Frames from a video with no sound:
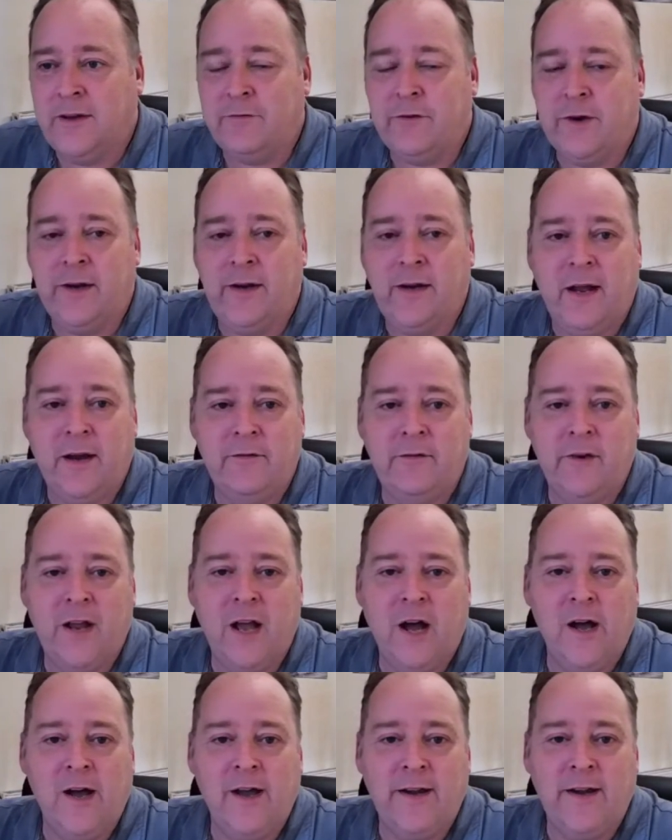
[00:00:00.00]
sort of
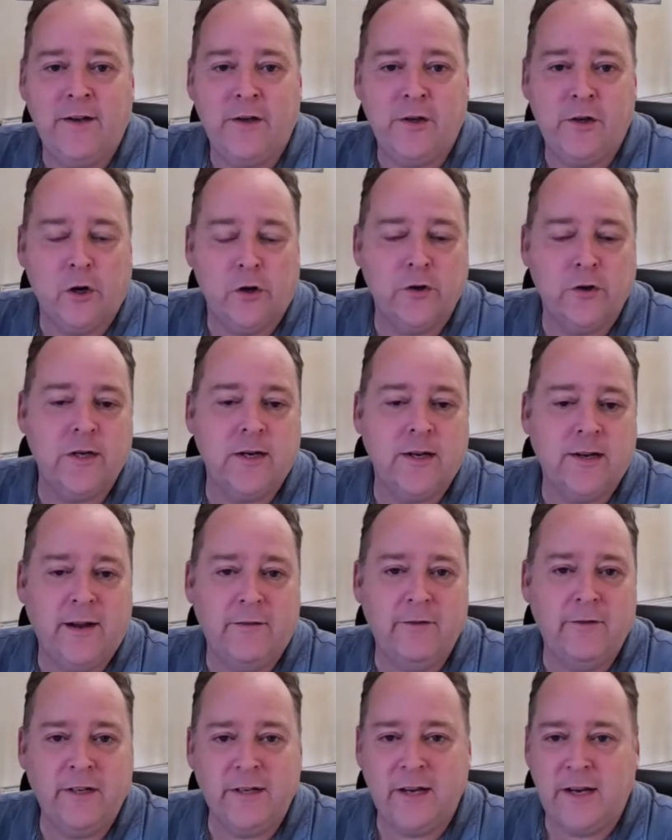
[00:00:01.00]
every every I
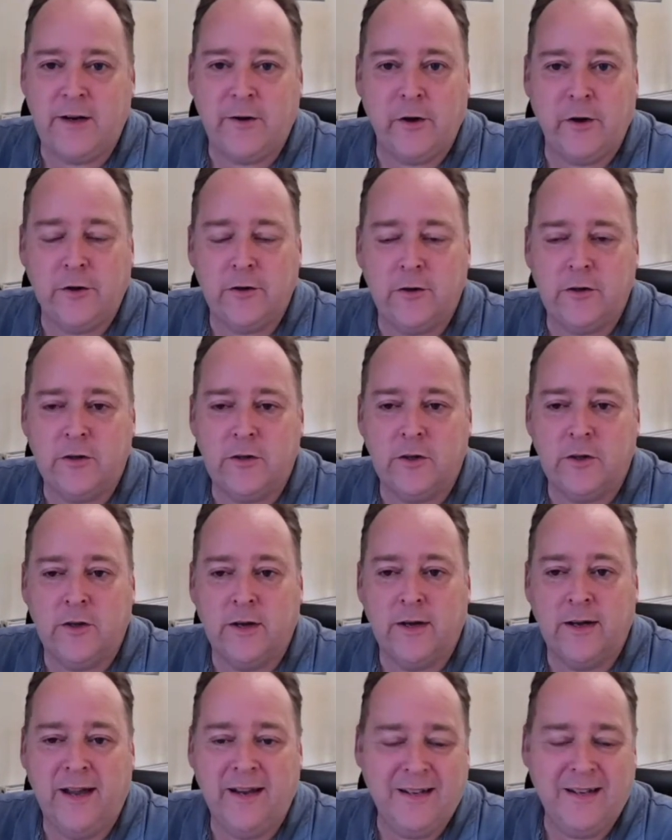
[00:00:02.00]
dotted, every T
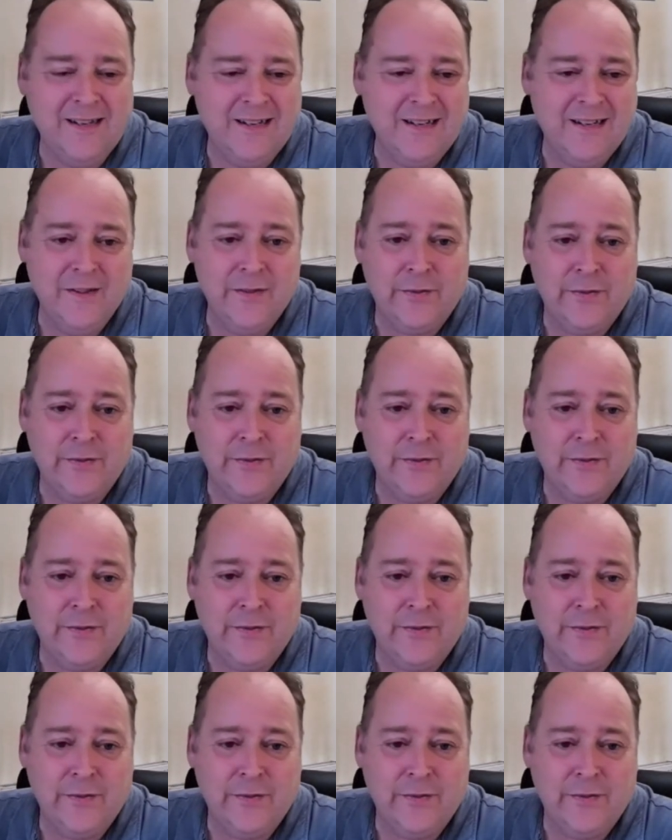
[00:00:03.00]
crossed, so that